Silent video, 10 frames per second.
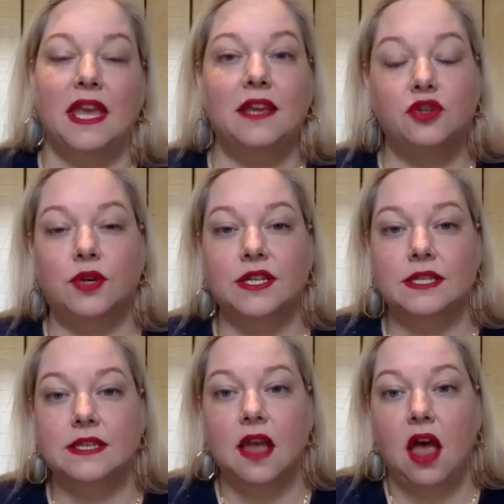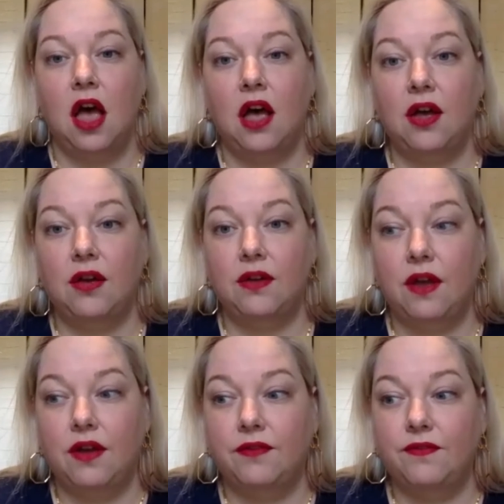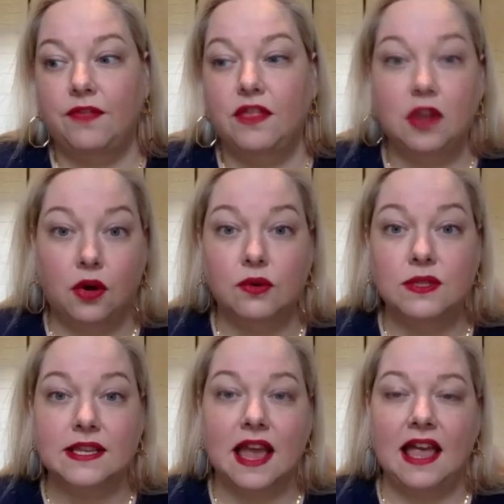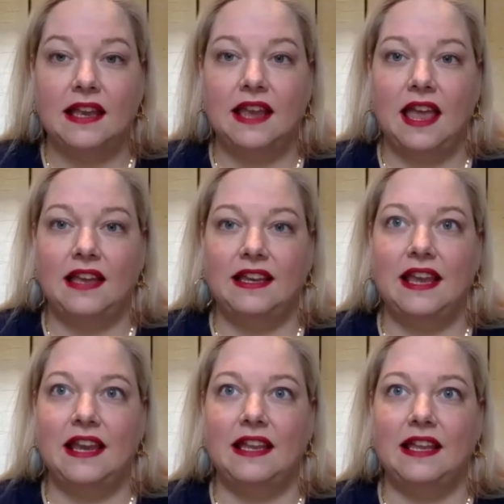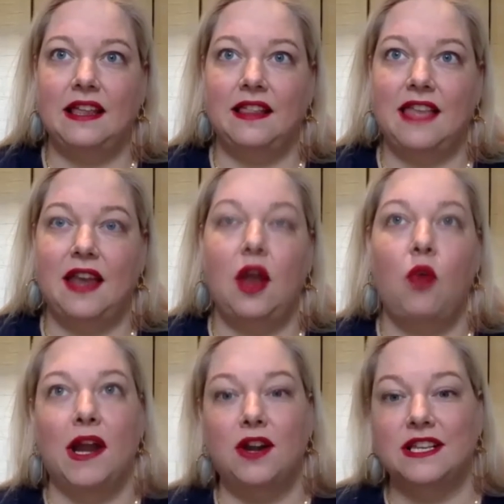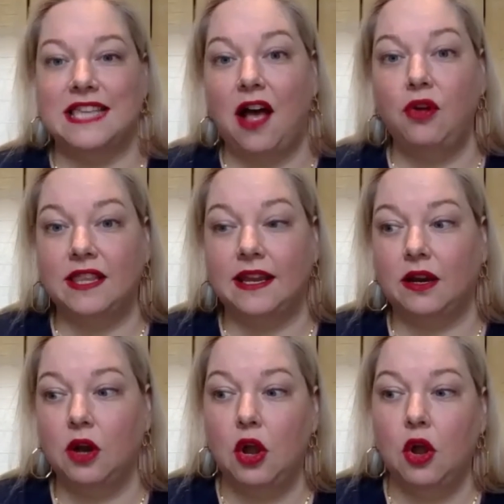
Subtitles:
interests of those and getting that awareness out there